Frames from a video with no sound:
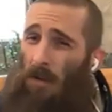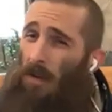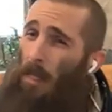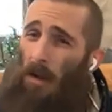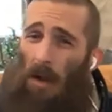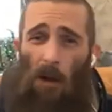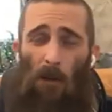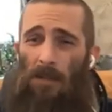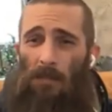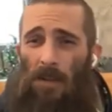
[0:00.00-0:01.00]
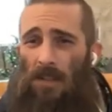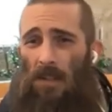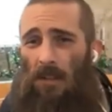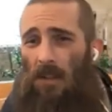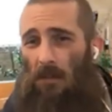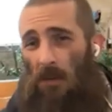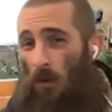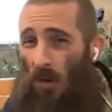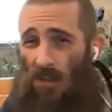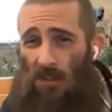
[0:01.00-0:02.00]
I hope I didn't miss anything. If any
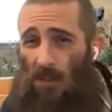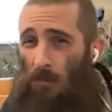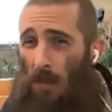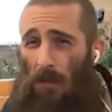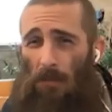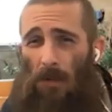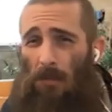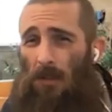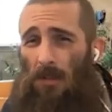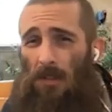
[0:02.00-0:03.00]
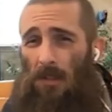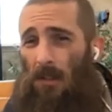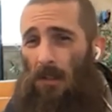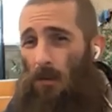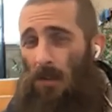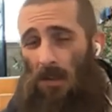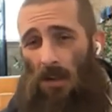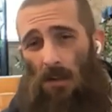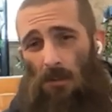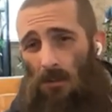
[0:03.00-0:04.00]
questions popped up during this thing that we can
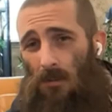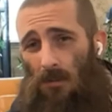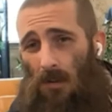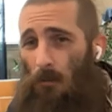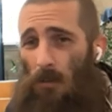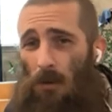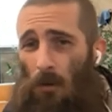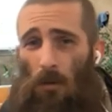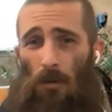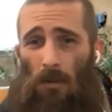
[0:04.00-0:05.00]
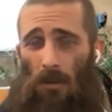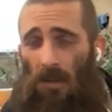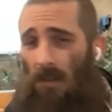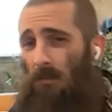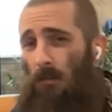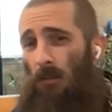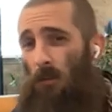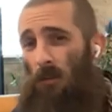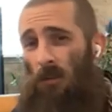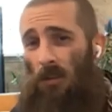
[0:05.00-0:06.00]
answer, that would be cool. Uh, if
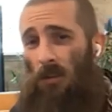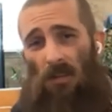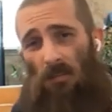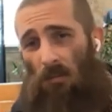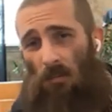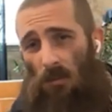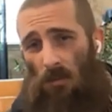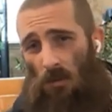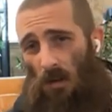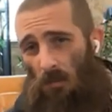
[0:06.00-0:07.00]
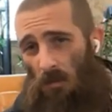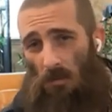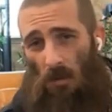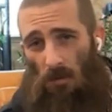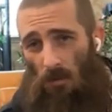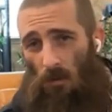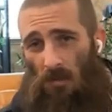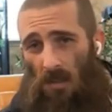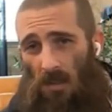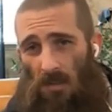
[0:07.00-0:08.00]
you want to do that Vetpreneur Tribe or them other group
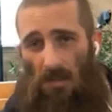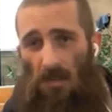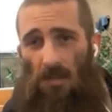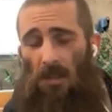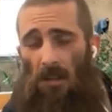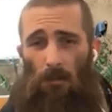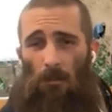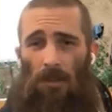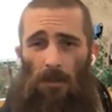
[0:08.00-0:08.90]
test to see, that would be